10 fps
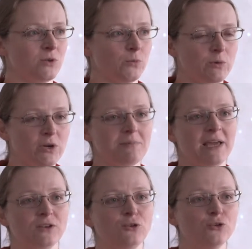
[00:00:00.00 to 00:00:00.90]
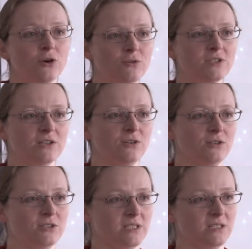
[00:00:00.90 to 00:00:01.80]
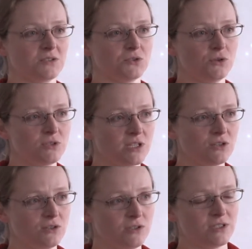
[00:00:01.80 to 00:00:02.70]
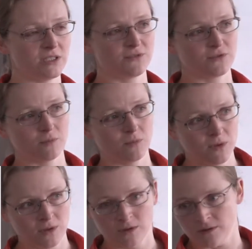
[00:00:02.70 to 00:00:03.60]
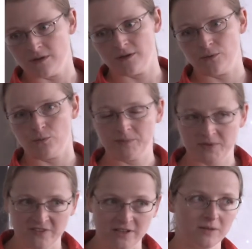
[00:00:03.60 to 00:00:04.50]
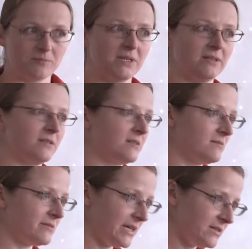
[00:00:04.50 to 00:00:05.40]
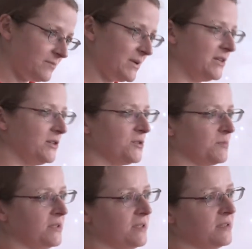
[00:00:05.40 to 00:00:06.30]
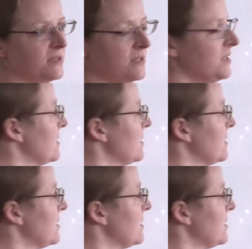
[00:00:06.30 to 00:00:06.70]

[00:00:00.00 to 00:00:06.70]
No, we were applying known technologies from web development, data management.